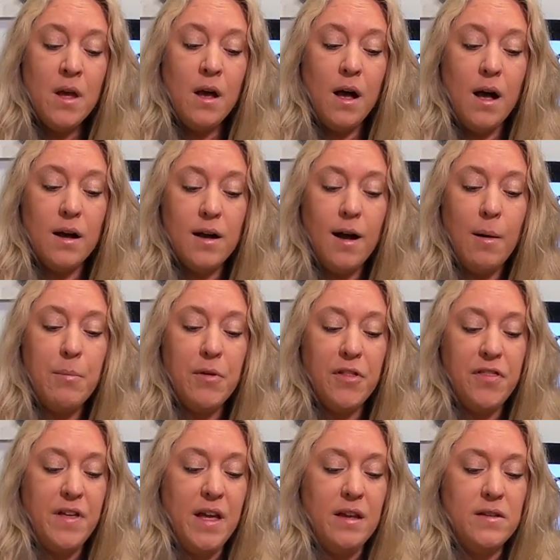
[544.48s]
a couple
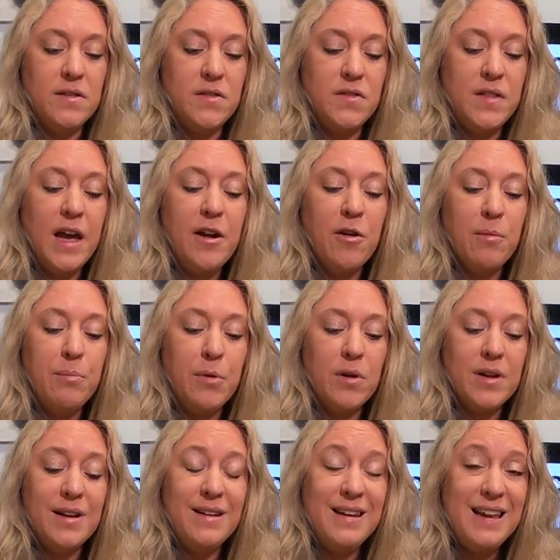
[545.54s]
of things that your
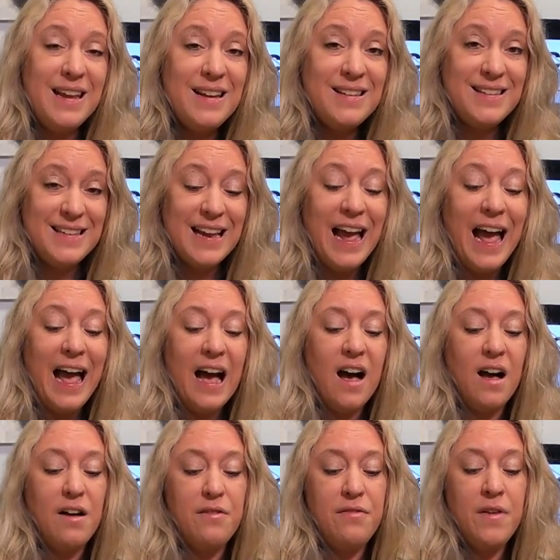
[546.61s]
book needs to
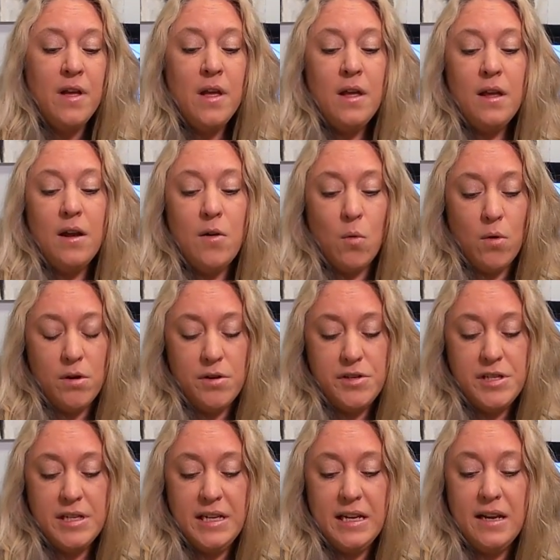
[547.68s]
have in order
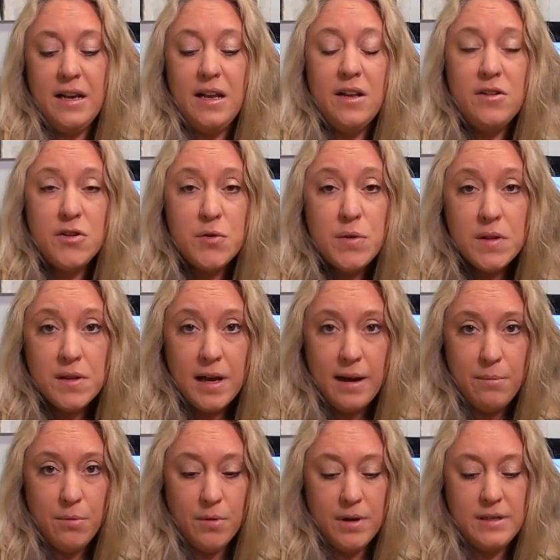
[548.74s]
to get into the
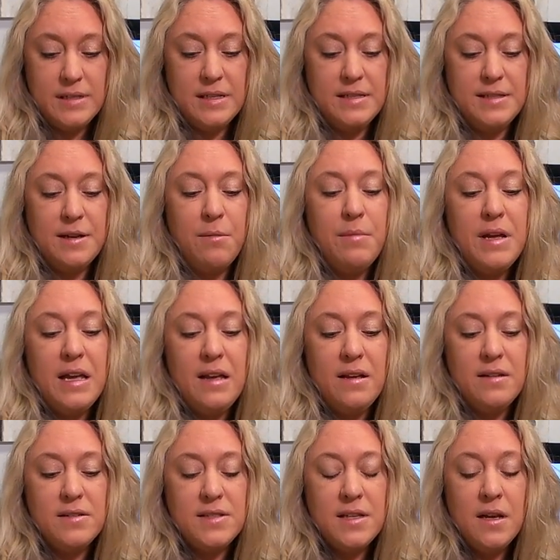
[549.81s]
library system
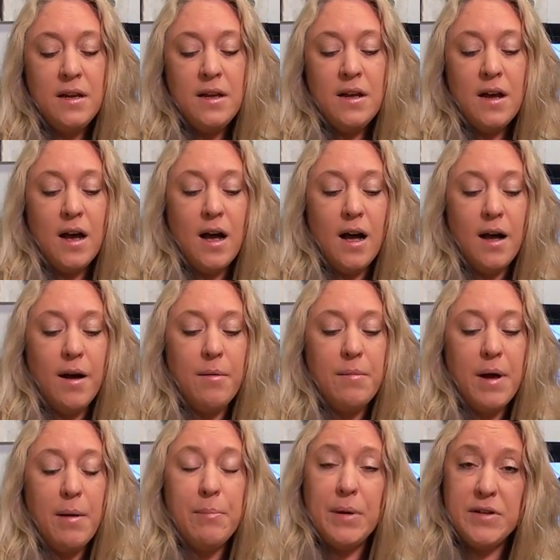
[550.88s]
is
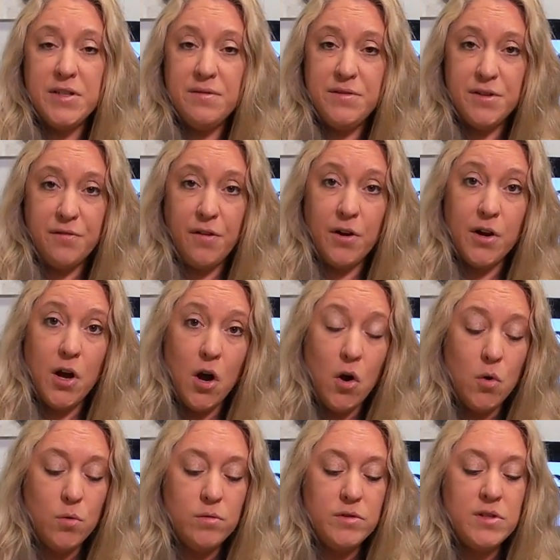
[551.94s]
a bunch of different
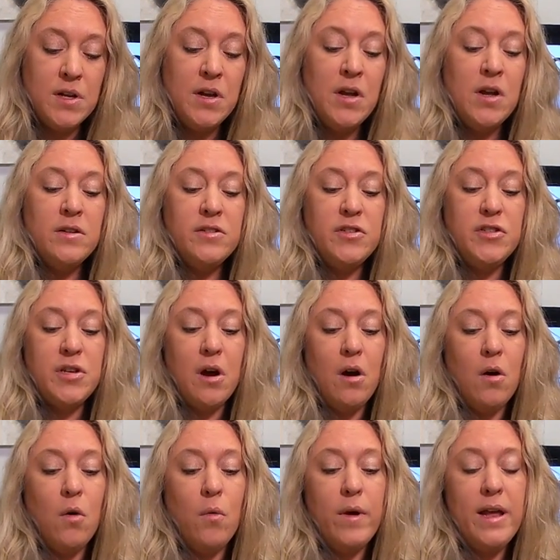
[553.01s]
codes.
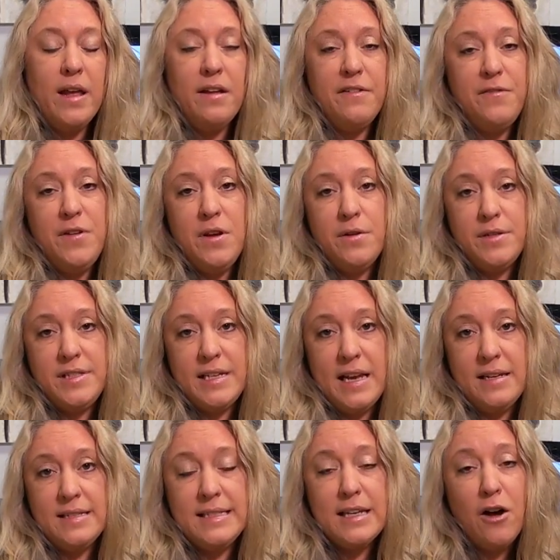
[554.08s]
So if you
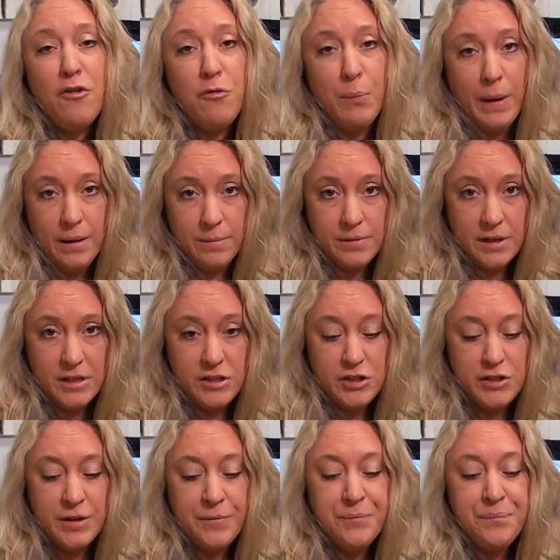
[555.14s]
say
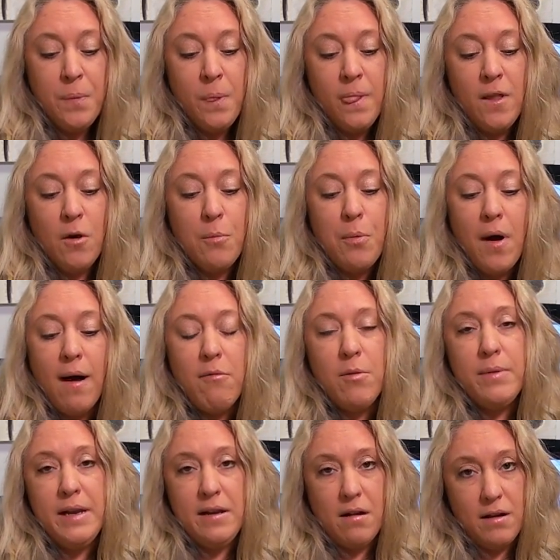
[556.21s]
self-published, you're
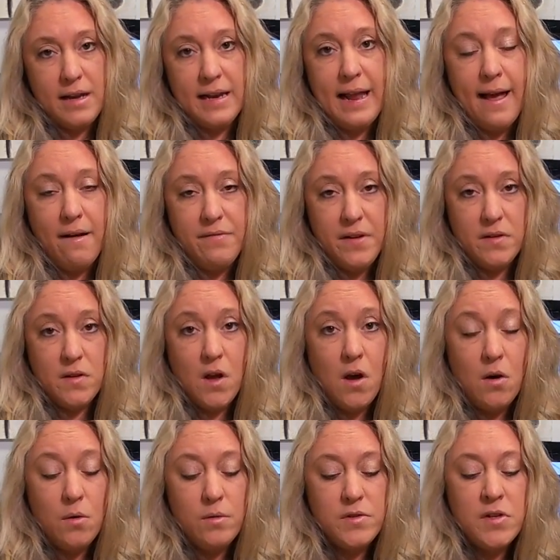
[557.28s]
probably not going to have these
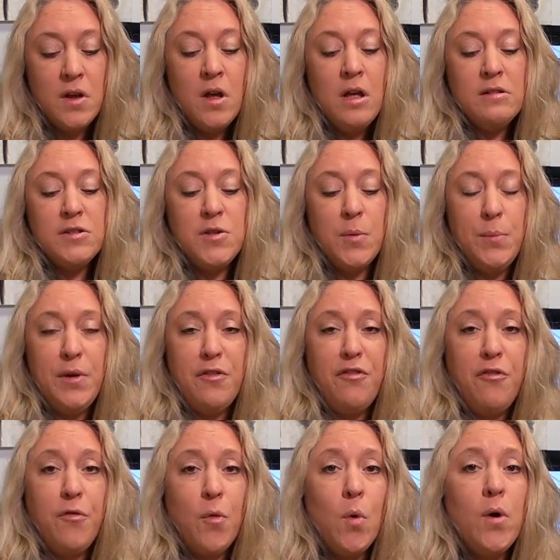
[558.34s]
codes. So
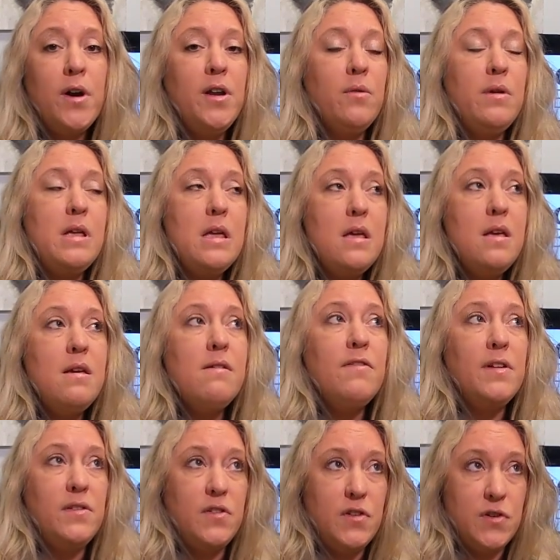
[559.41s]
before you
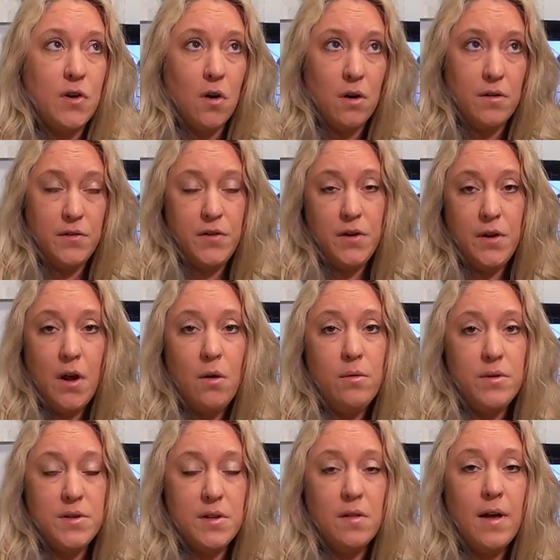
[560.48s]
even start to go
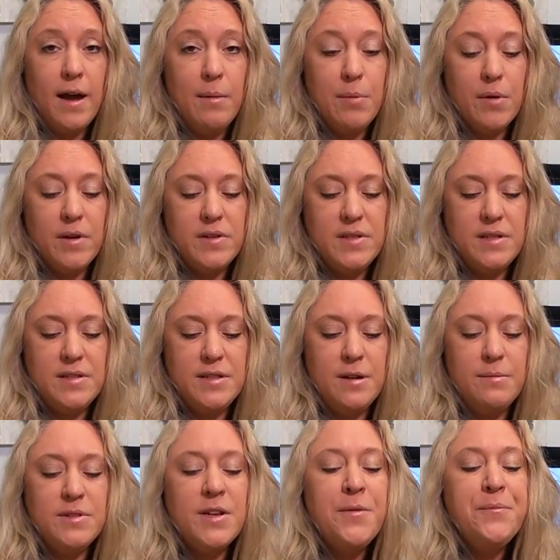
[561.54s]
into the library
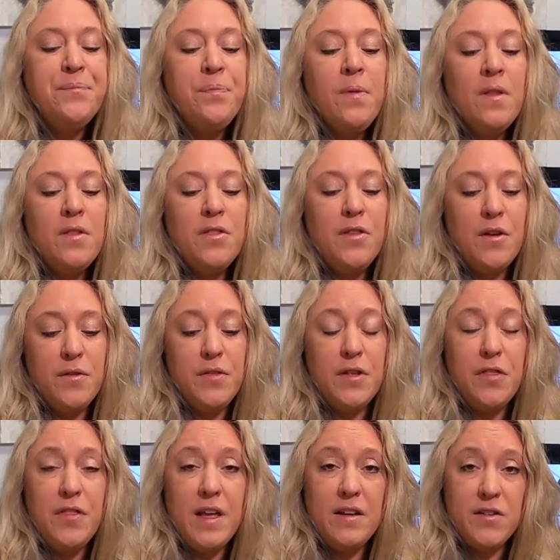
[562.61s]
systems, the
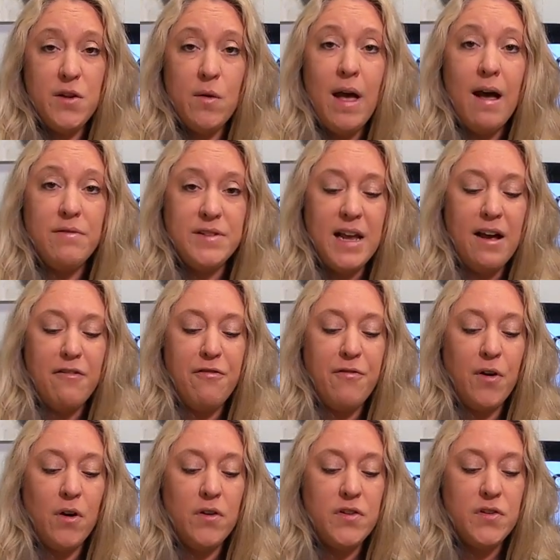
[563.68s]
things that you have to have
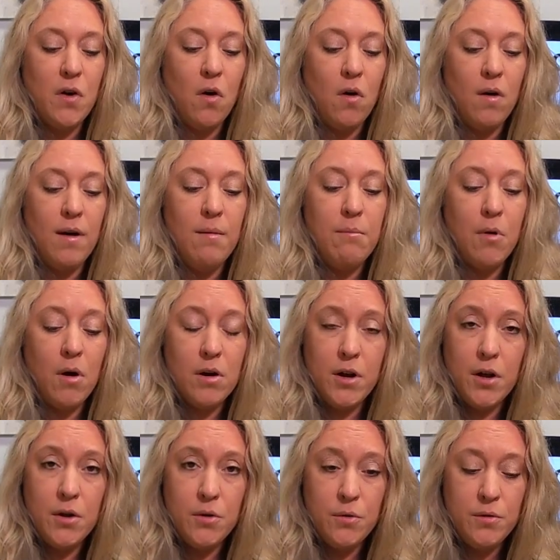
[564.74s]
first are a Mart
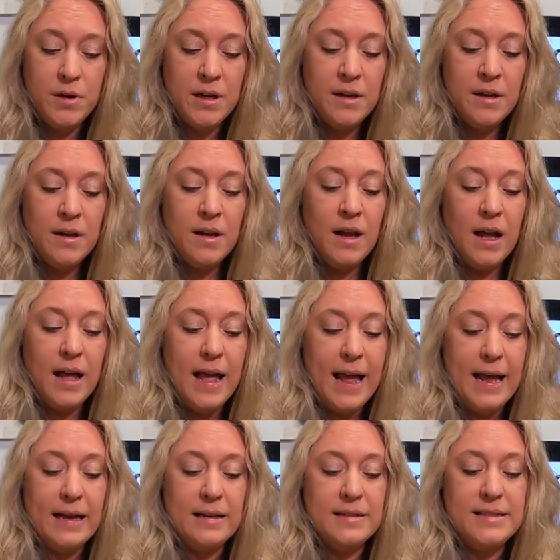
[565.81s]
Code
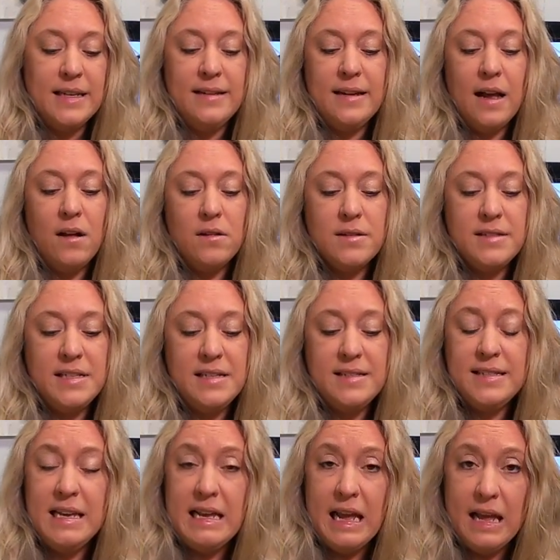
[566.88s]
and an
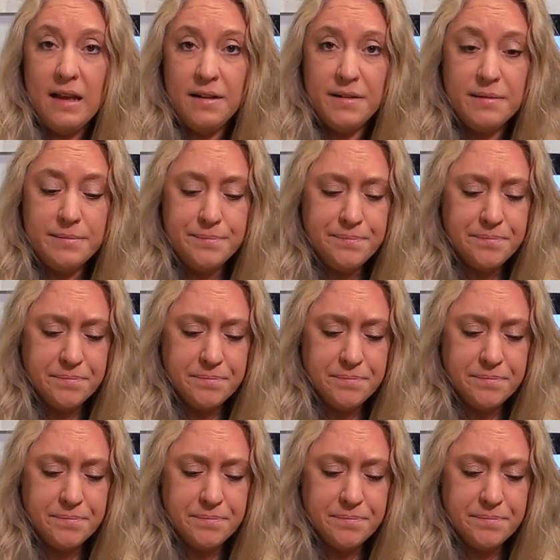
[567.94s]
LCCN.